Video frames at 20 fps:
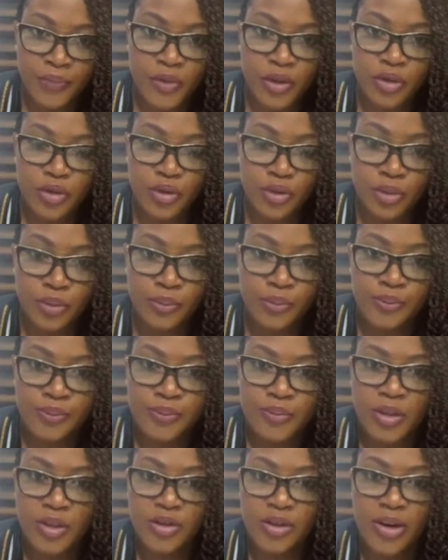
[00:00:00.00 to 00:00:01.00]
you know.
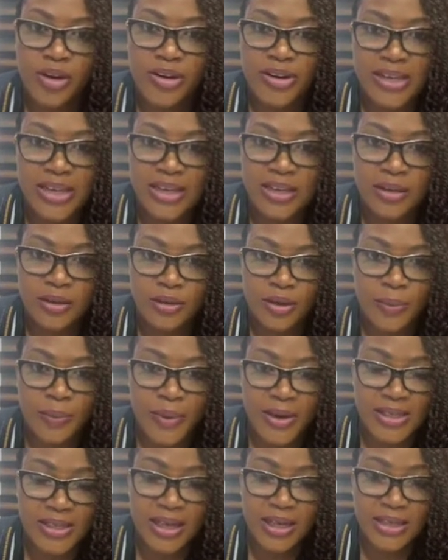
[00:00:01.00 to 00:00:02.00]
You're
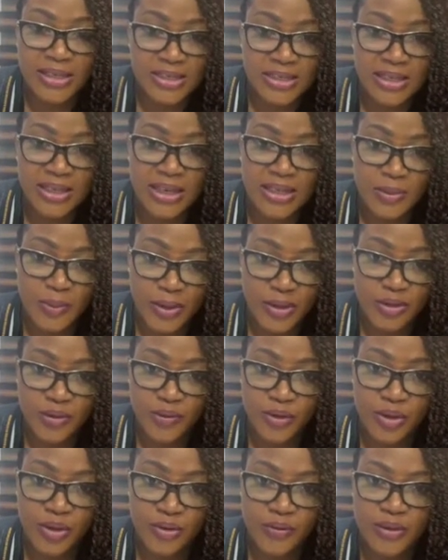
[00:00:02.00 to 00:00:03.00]
practically seen as part of
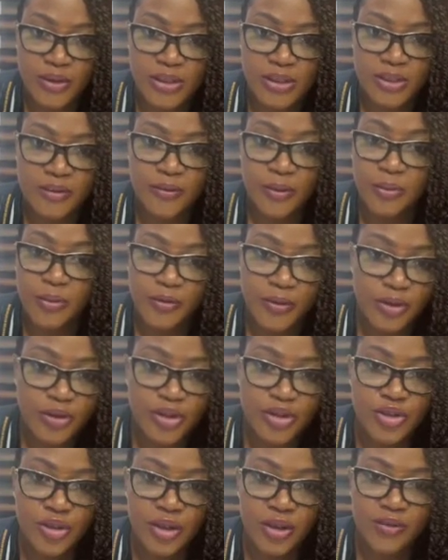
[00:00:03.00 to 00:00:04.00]
the university from the
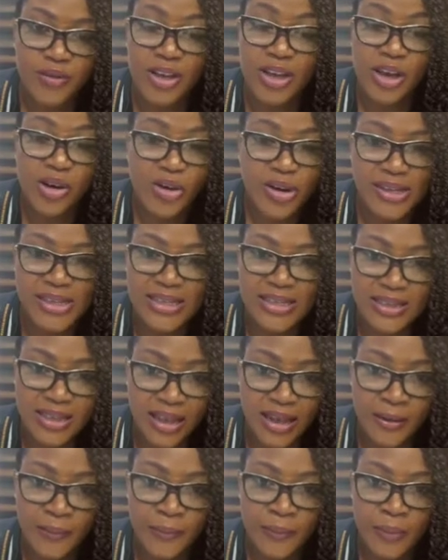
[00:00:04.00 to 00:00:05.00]
foundation level, and you're already
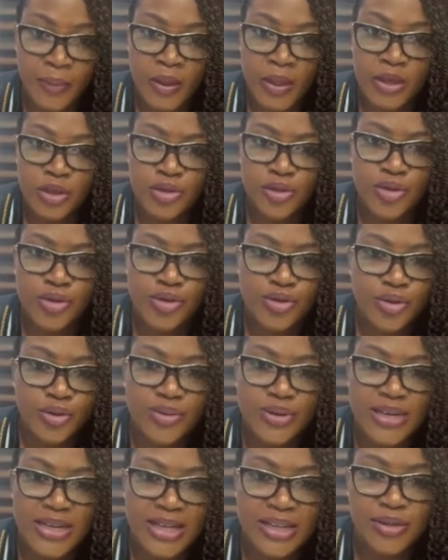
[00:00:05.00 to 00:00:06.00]
there. So you
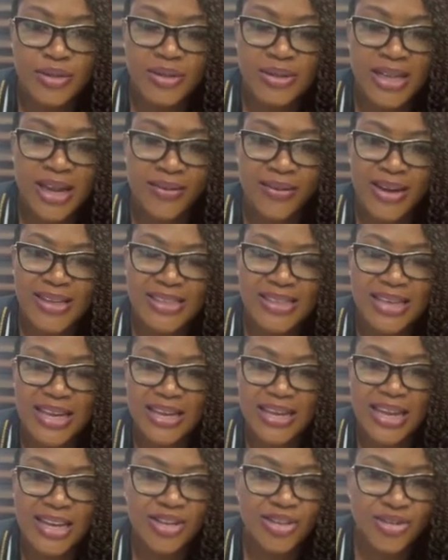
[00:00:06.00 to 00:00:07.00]
don't need to start writing
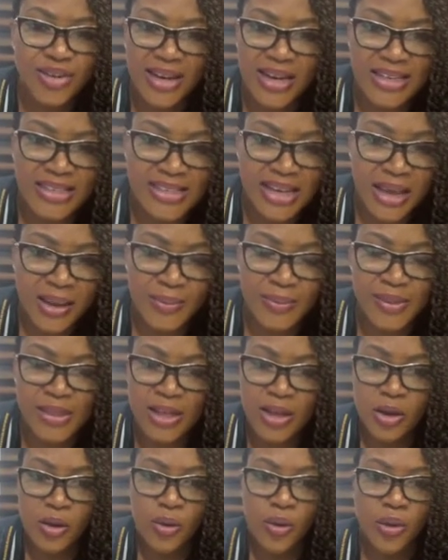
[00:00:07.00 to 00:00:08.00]
any entry exams
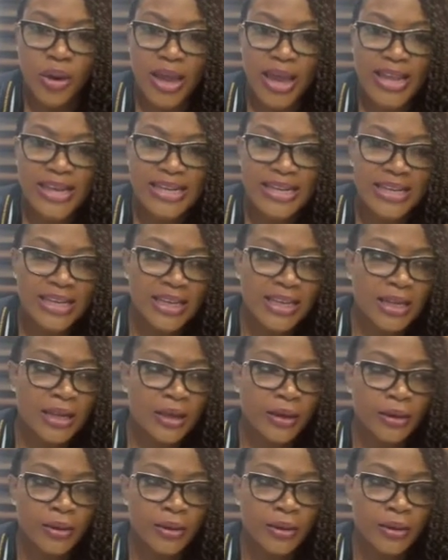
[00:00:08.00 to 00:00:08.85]
or any